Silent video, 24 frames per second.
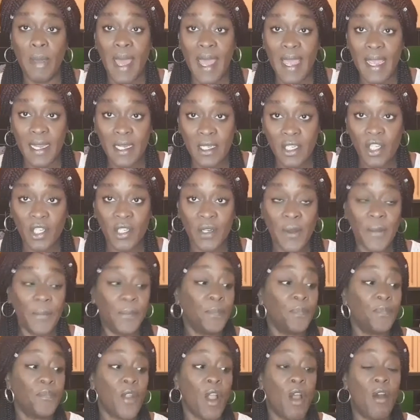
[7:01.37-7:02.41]
page
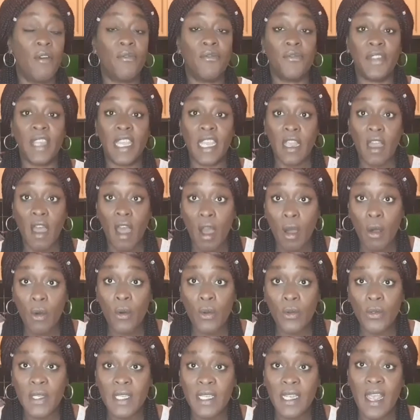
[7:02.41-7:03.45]
of
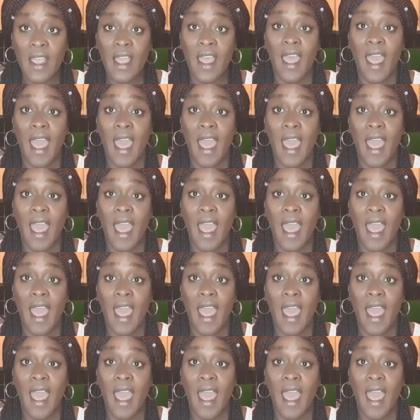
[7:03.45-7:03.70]
Nicole's